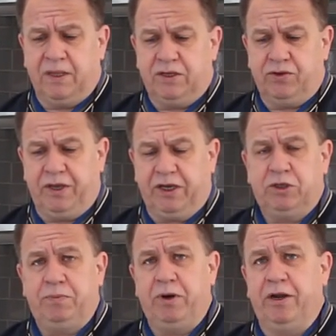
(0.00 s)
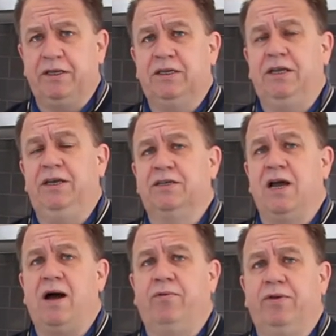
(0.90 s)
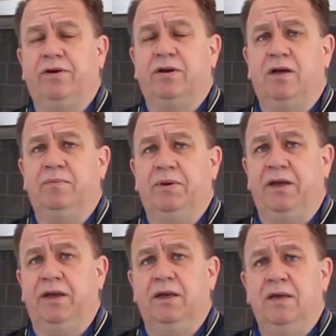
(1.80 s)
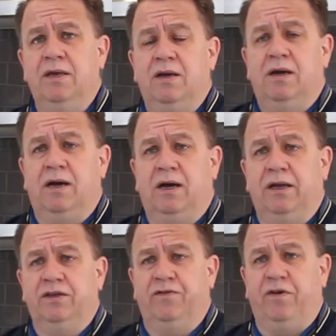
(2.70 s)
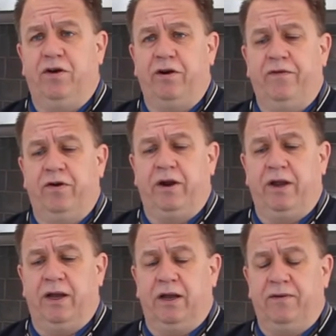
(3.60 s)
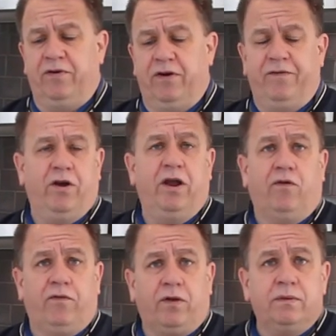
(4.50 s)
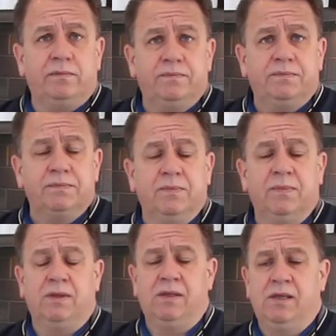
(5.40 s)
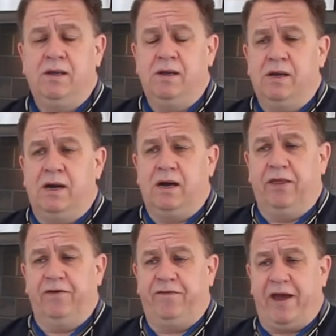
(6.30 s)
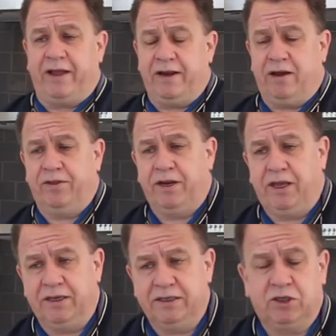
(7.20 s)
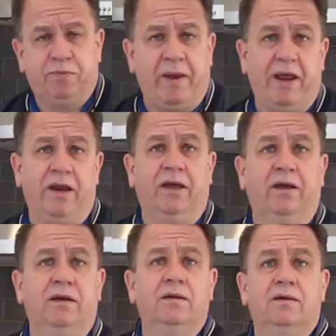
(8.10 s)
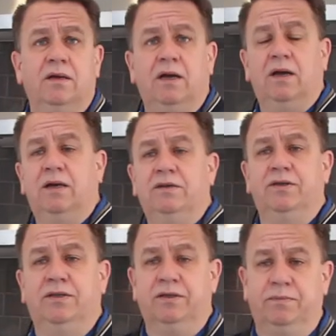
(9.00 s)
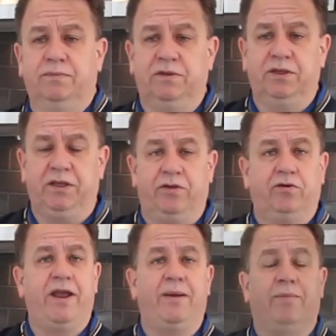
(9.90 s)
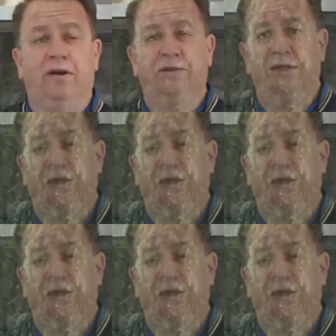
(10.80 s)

so the experience that he's got with our company is very, very helpful. The fact now that he's expanding to the other campgrounds